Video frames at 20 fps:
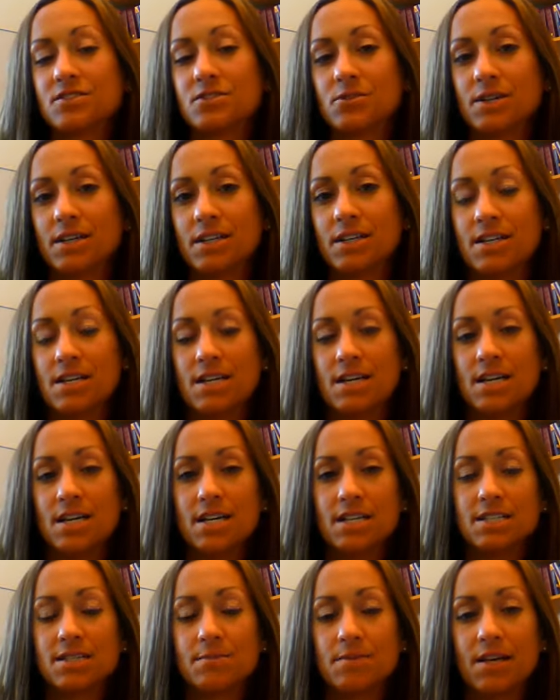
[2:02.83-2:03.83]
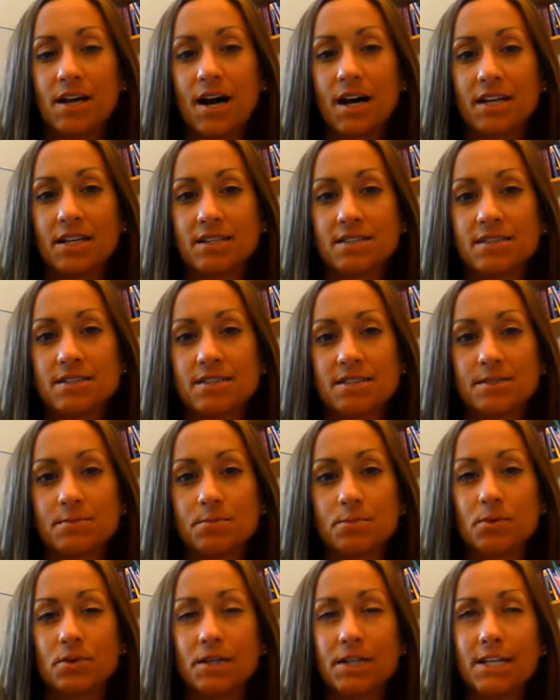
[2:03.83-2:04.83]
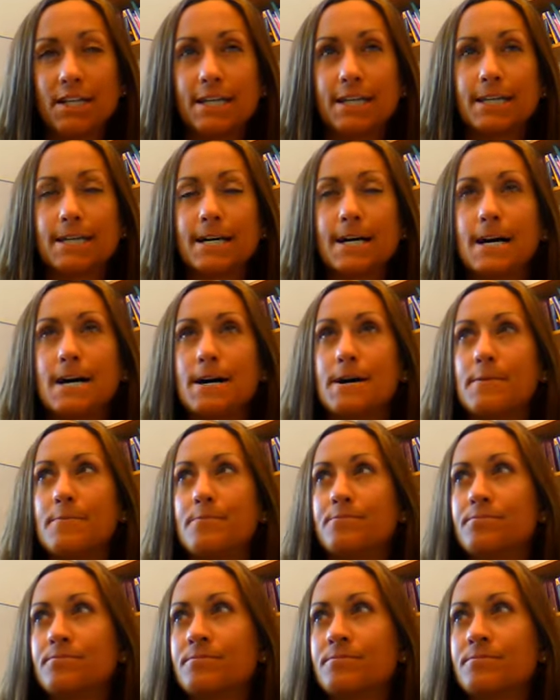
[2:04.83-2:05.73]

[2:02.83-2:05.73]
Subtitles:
to it, to be honest. It's pretty, I